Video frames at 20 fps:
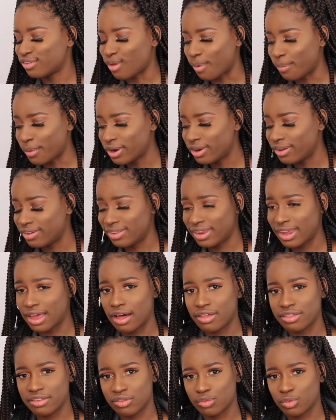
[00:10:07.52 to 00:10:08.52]
So I'm going to see
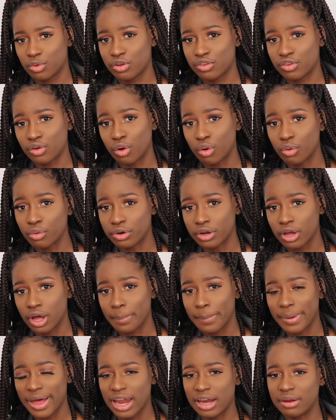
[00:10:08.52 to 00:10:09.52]
how these ones hold
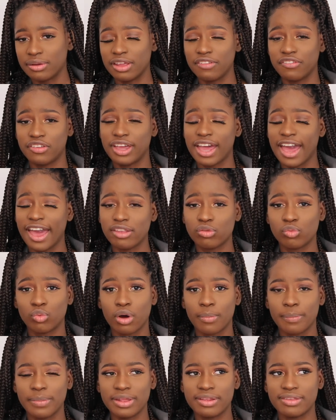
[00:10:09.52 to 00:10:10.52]
up. And if you guys
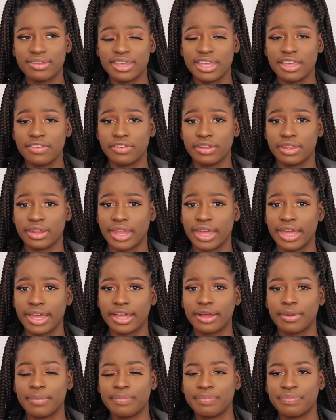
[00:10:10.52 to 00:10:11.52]
want me to give you
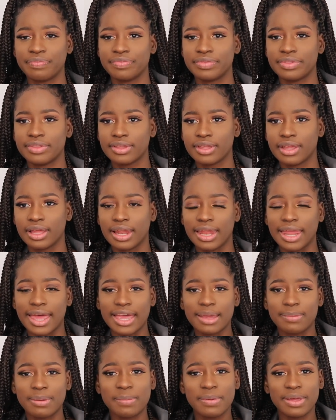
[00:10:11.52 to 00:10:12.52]
like
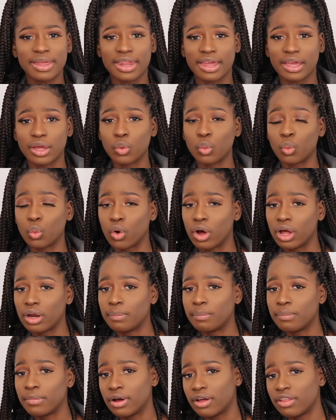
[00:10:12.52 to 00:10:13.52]
like maybe like a
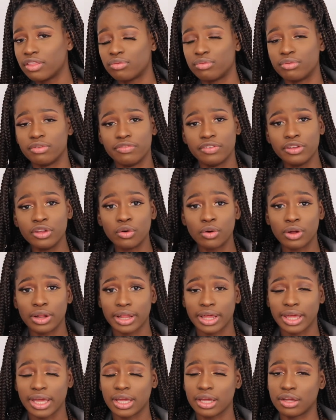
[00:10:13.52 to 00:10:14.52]
one month review or
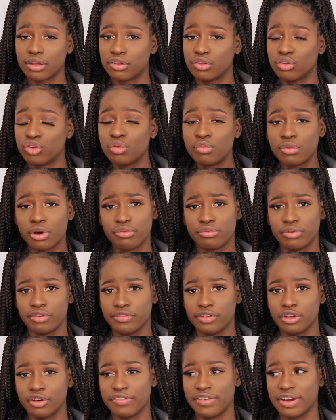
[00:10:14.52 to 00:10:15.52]
like a two month
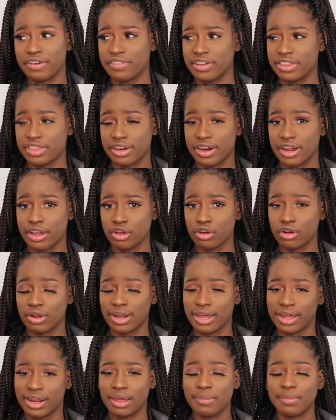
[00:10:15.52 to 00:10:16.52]
review of everything I
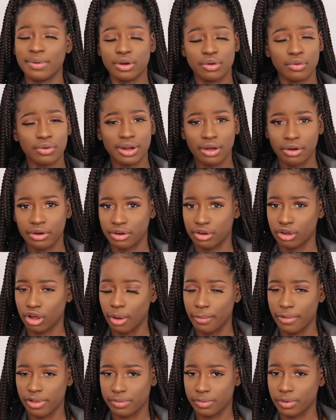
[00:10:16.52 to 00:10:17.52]
got like let me know down in the
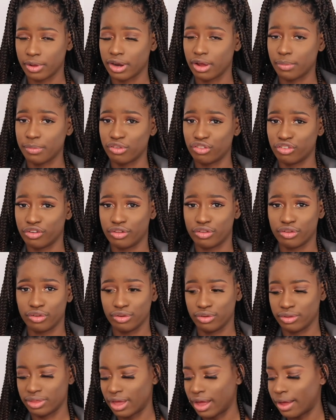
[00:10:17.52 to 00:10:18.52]
comments below and I'll be sure to
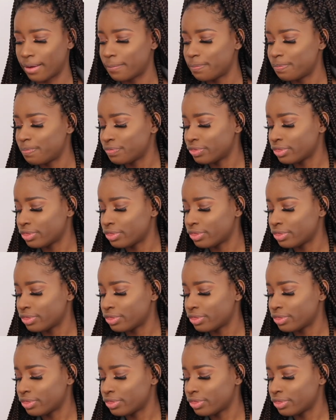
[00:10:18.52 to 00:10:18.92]
do that